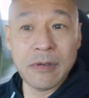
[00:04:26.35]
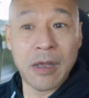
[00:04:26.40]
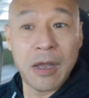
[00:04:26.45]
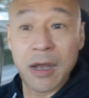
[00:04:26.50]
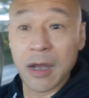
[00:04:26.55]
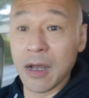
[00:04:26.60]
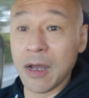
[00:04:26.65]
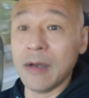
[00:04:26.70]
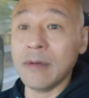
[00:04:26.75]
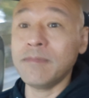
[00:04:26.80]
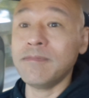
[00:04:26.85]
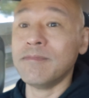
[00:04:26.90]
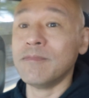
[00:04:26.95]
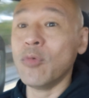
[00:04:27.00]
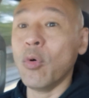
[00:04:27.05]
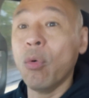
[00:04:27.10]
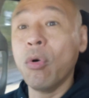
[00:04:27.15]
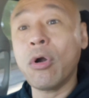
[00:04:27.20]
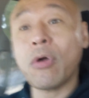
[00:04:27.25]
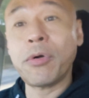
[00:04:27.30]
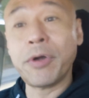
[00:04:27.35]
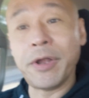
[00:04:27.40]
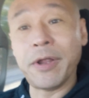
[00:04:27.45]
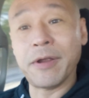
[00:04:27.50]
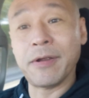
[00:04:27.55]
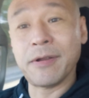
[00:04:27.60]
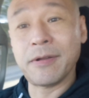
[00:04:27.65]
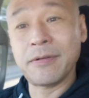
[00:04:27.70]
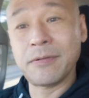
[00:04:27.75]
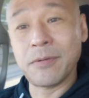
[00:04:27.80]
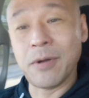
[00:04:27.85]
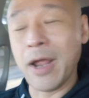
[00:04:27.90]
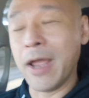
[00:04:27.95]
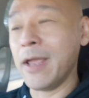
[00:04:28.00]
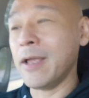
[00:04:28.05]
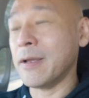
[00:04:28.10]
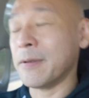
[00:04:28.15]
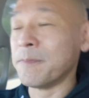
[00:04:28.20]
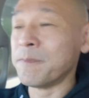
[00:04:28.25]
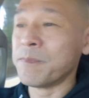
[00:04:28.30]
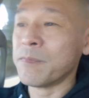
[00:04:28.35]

a warrior, right?